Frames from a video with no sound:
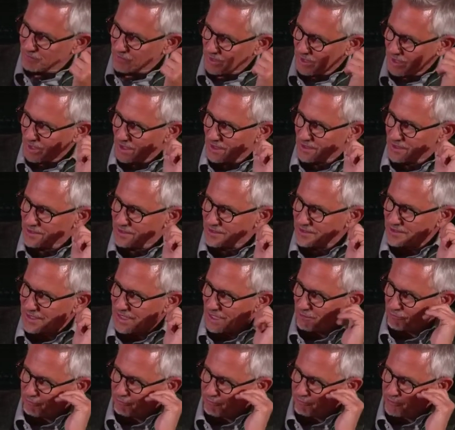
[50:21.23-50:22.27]
And
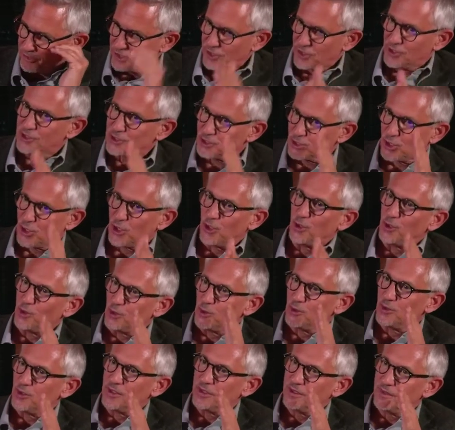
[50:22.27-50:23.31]
that first
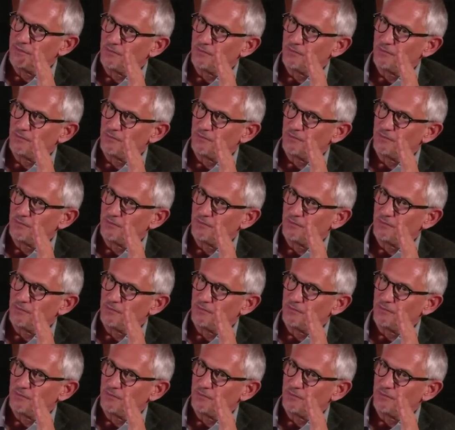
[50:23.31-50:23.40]
goal